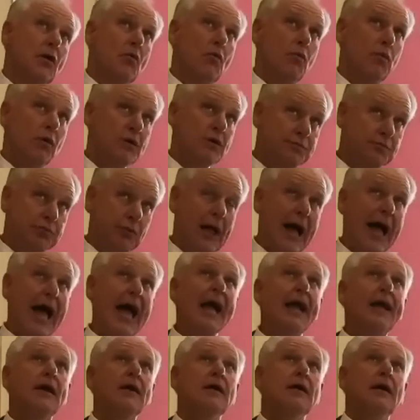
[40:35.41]
was
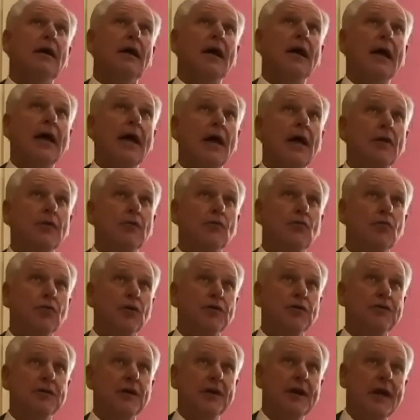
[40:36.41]
Black and
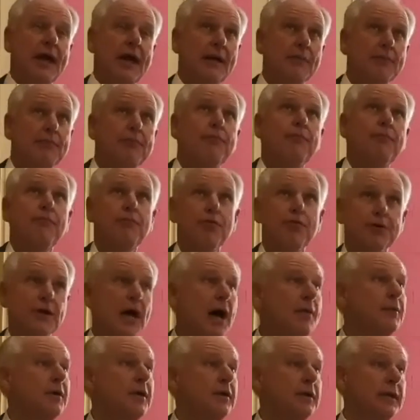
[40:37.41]
was in a
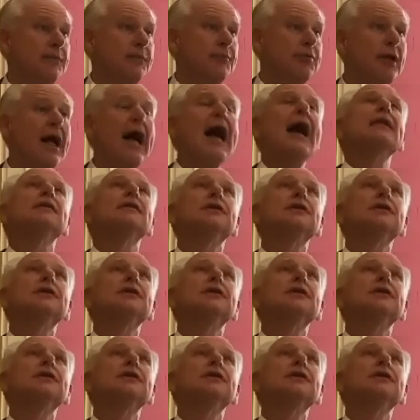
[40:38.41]
predominantly Black